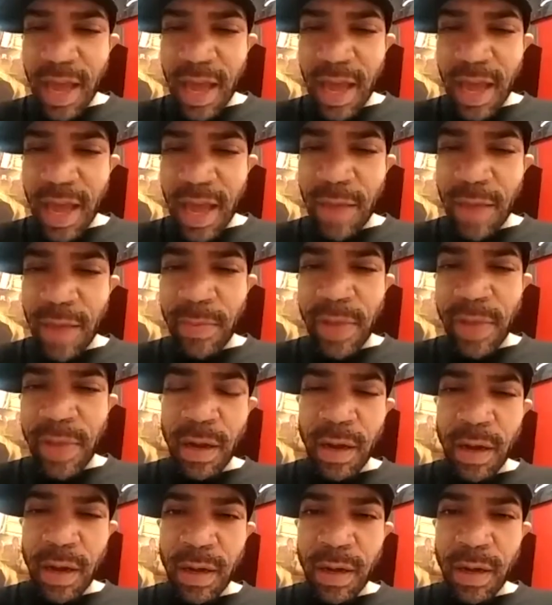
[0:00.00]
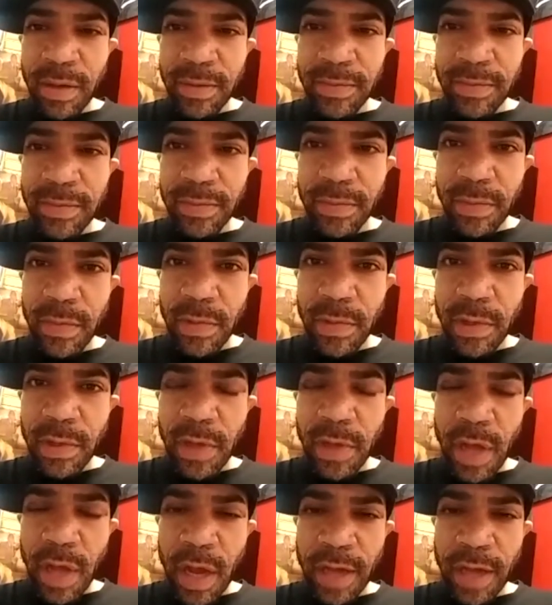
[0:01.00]
man. Um,
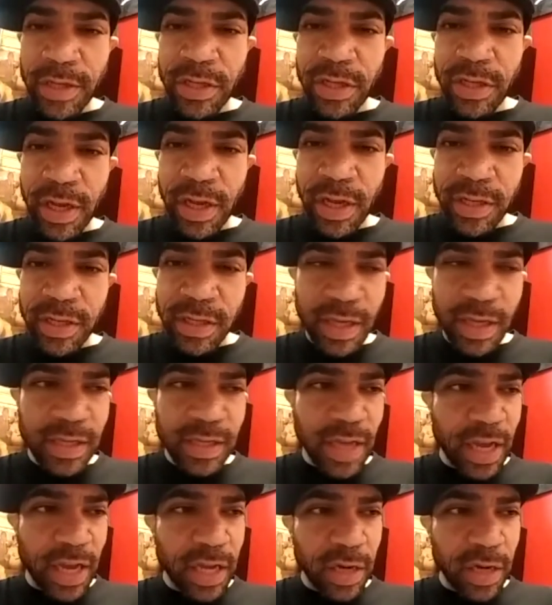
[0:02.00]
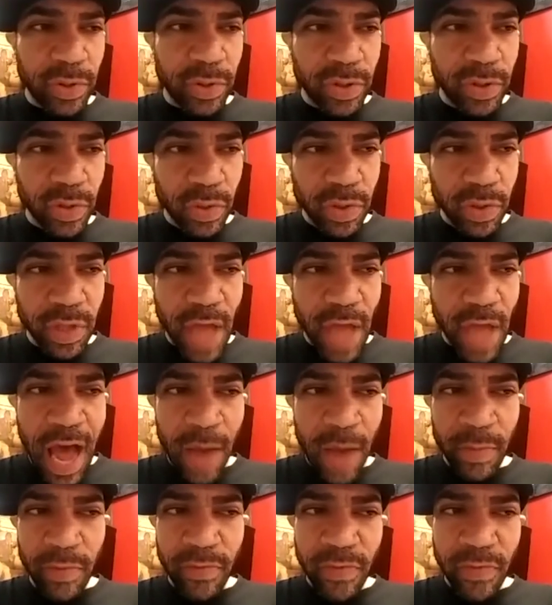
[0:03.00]
Adjust executive produced the
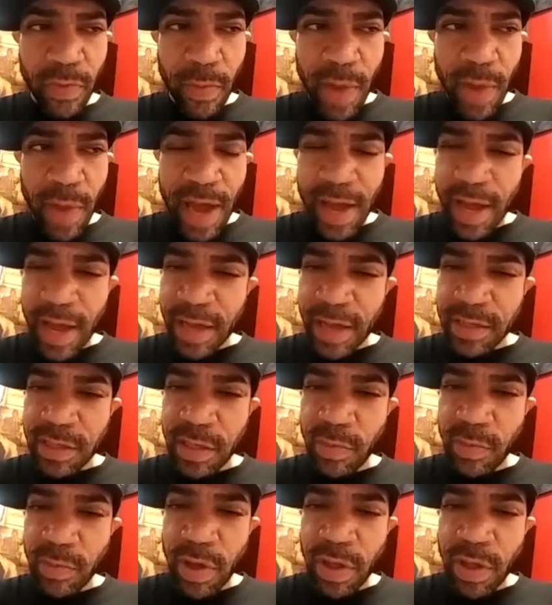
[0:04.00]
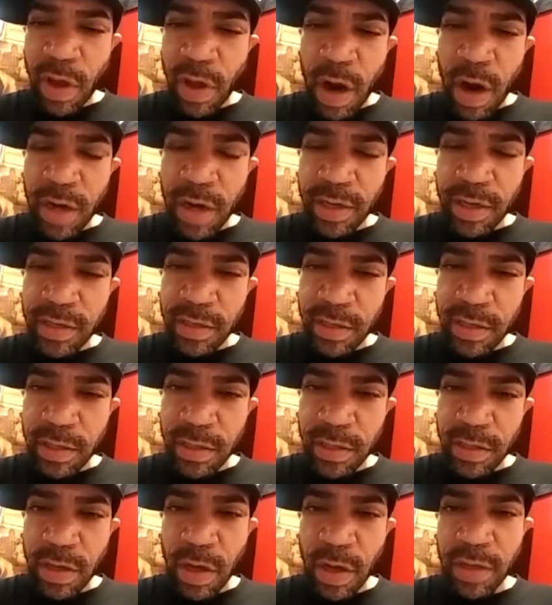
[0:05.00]
album for my ST brother Artisan.
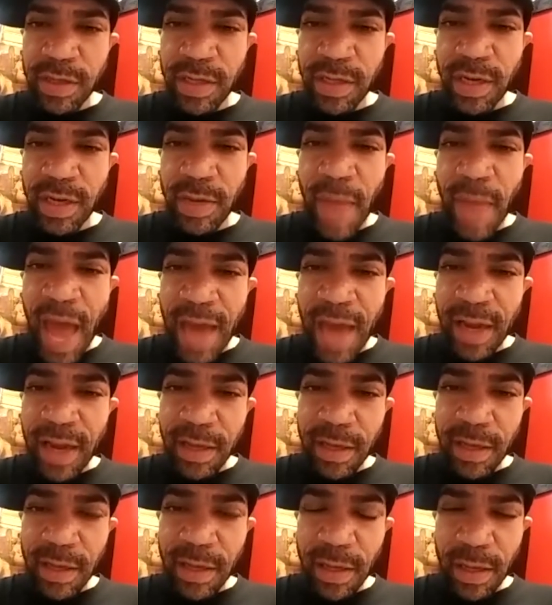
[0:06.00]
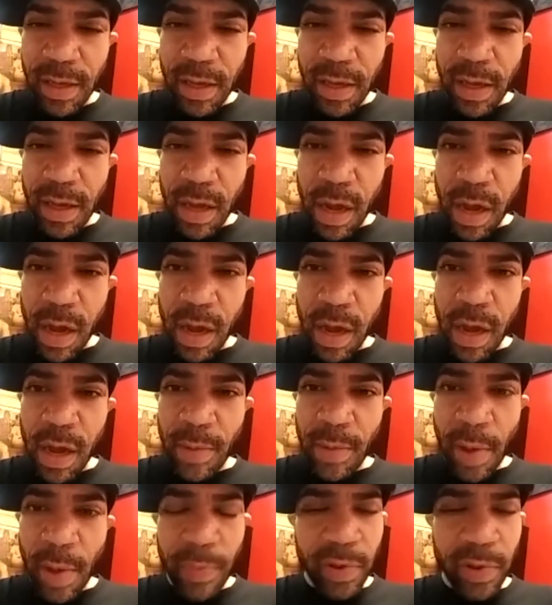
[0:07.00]
It's called Cinematic.
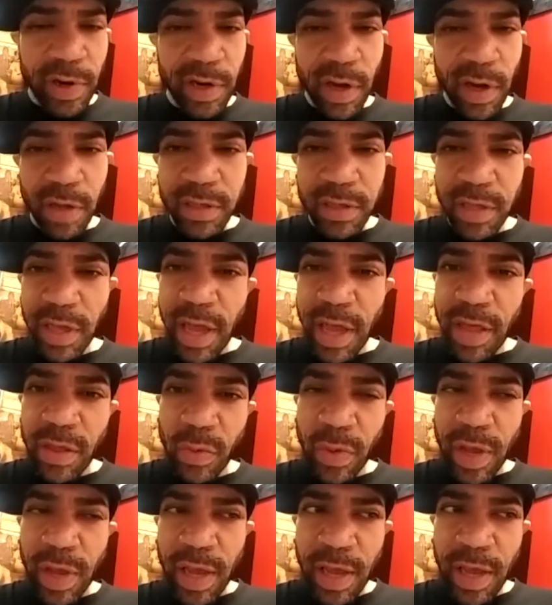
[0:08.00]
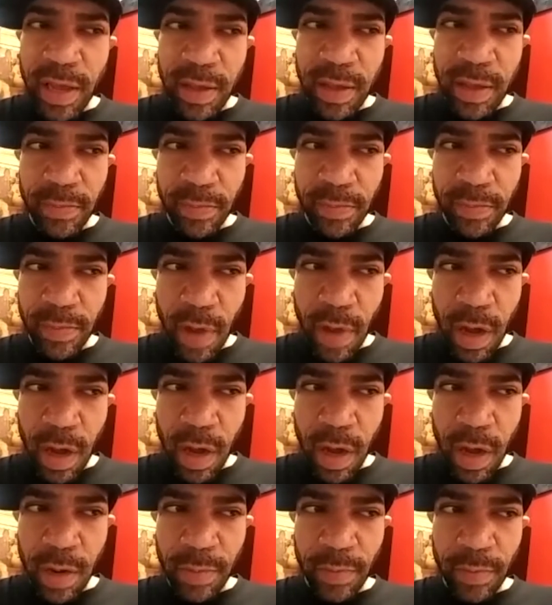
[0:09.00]
Um, I put it all together with him.
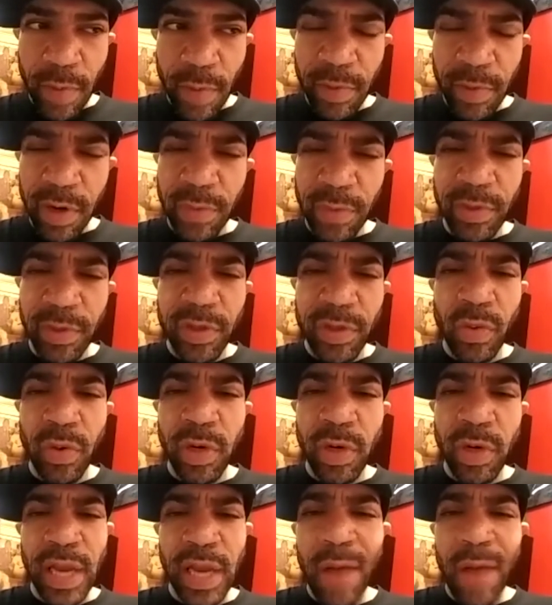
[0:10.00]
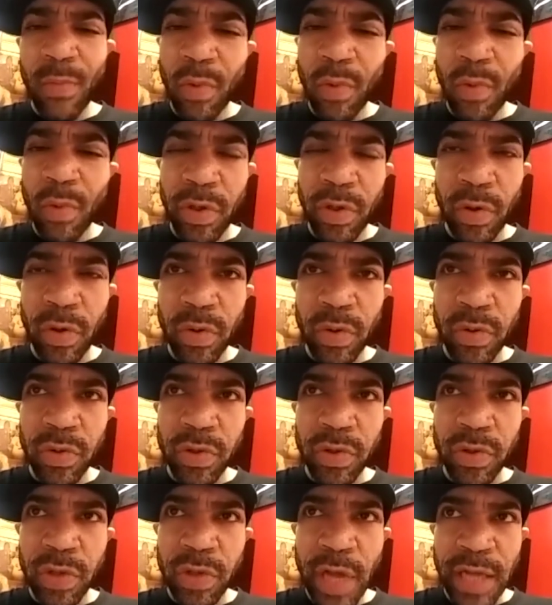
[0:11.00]
Um, I'm going to be doing a lot more of
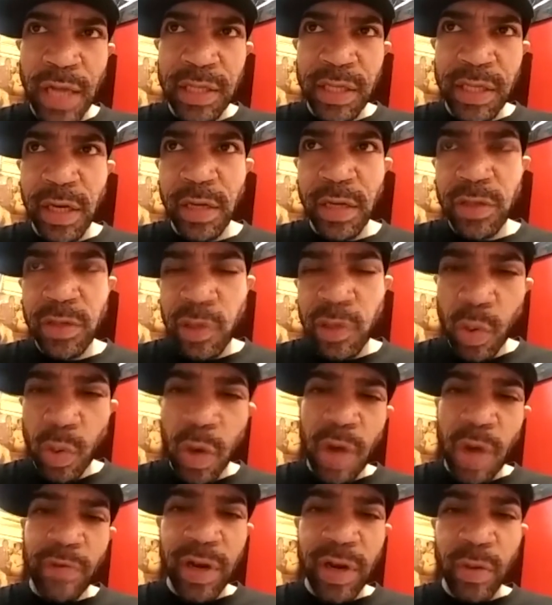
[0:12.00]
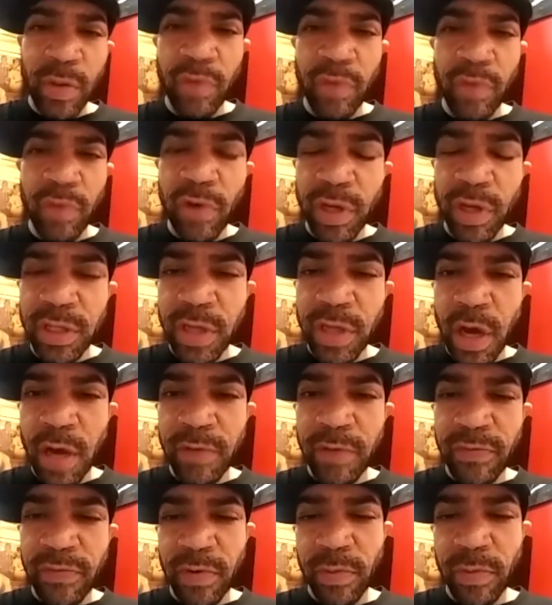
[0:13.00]
those. I did two already with Runt
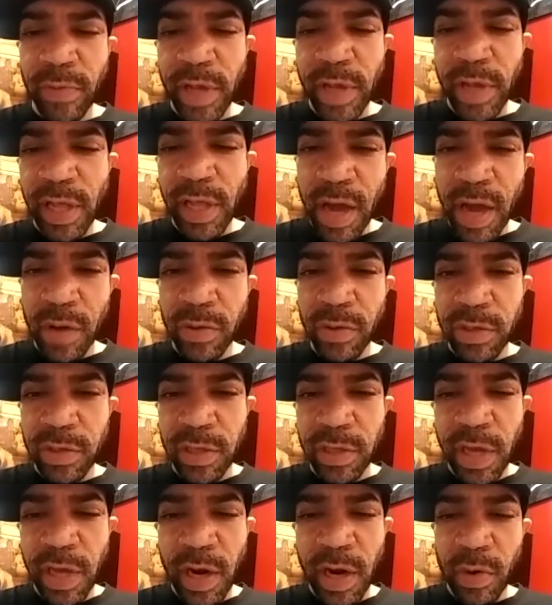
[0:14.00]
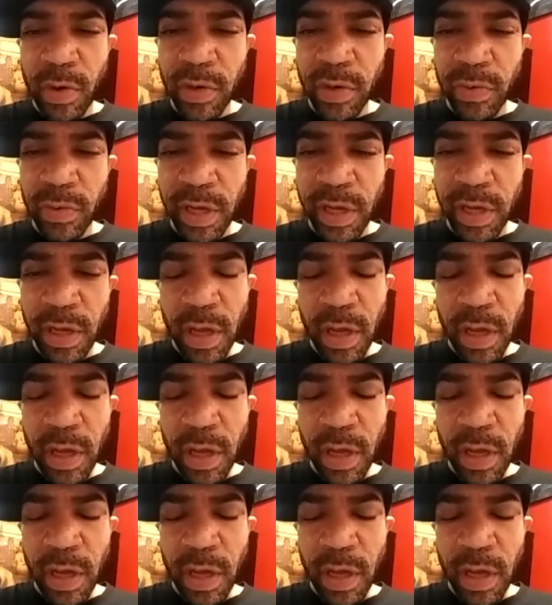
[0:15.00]
Dog from Gilla House that I work with,